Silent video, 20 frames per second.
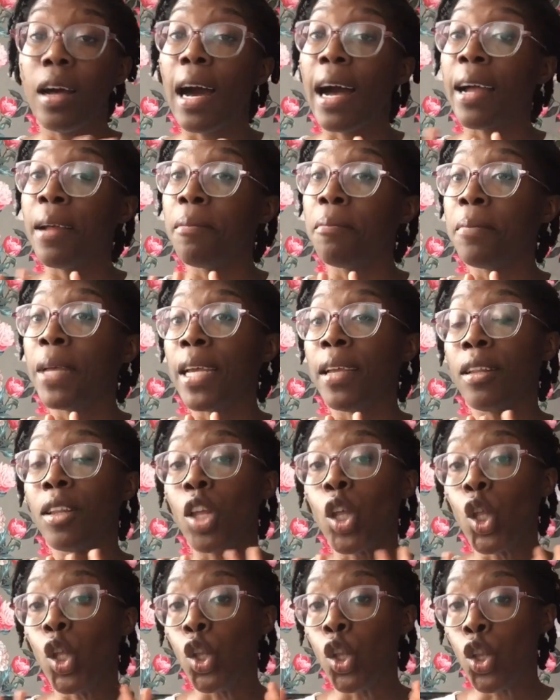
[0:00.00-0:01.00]
I
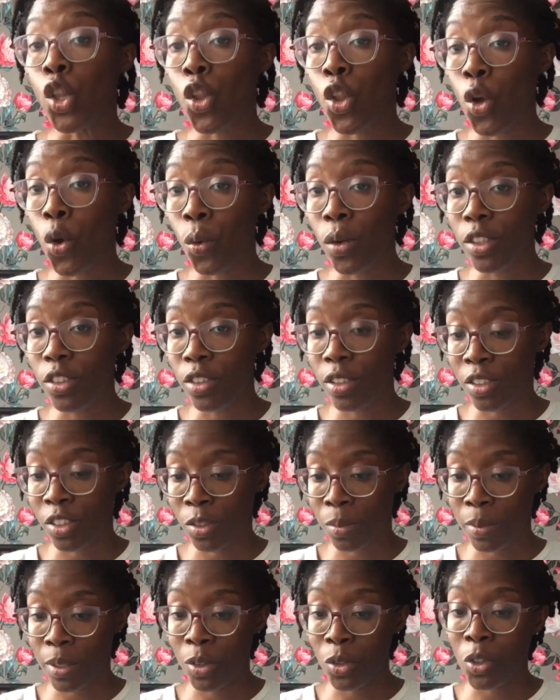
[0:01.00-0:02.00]
made no
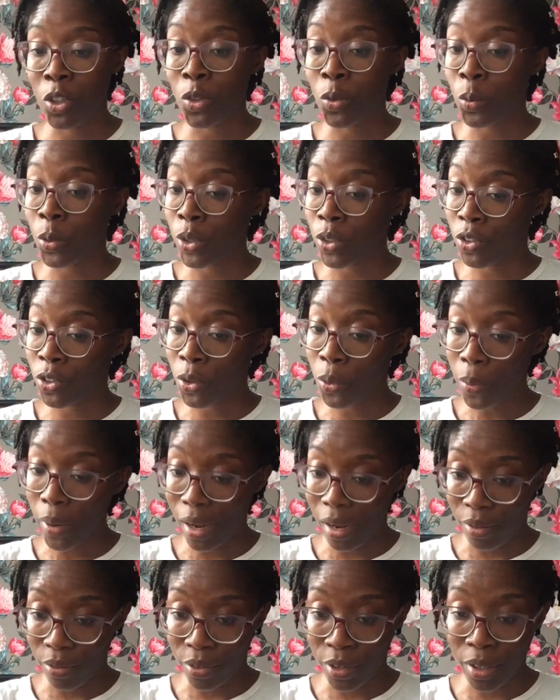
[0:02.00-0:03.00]
adjustments
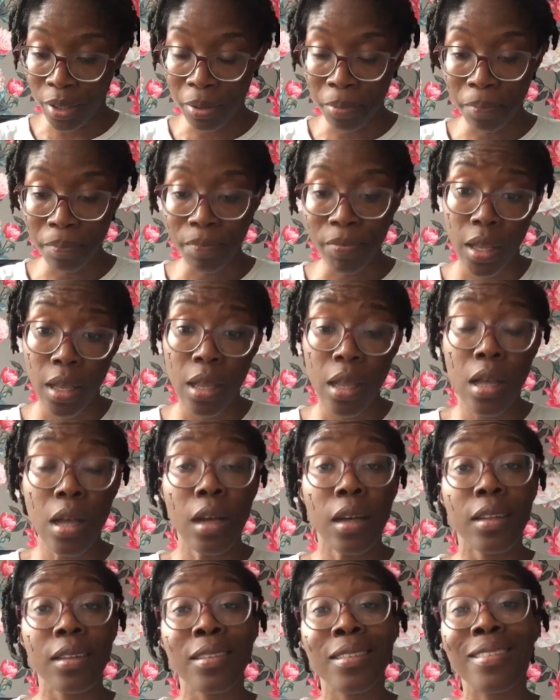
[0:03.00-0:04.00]
whatsoever.
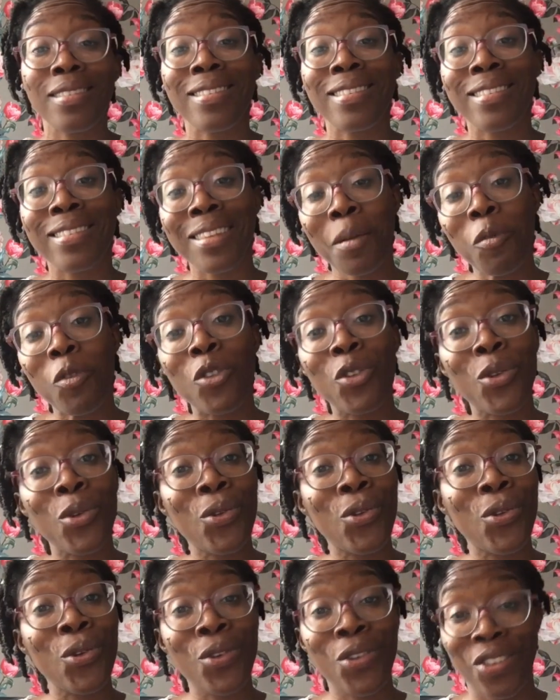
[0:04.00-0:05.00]
Steps to
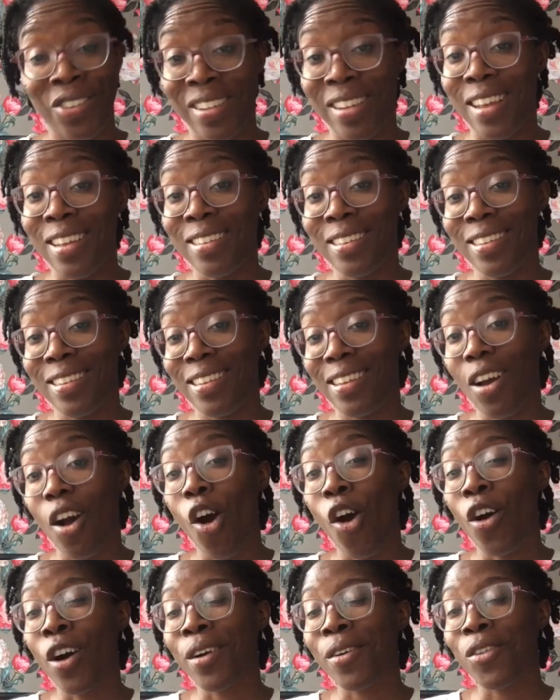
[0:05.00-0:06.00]
success
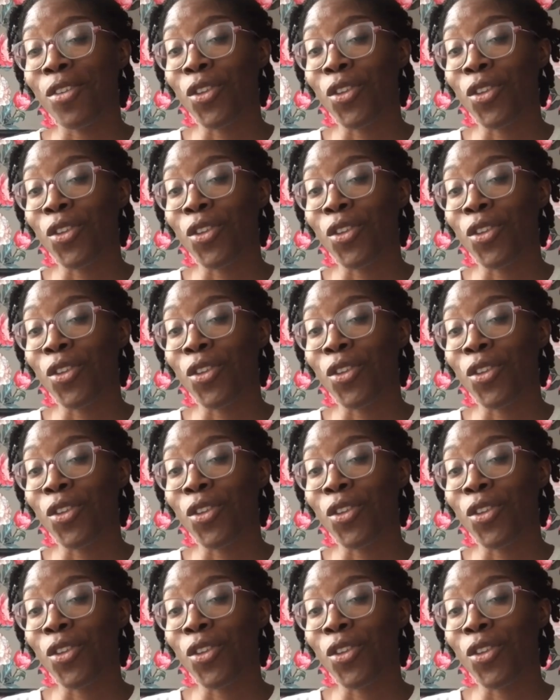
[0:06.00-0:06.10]
are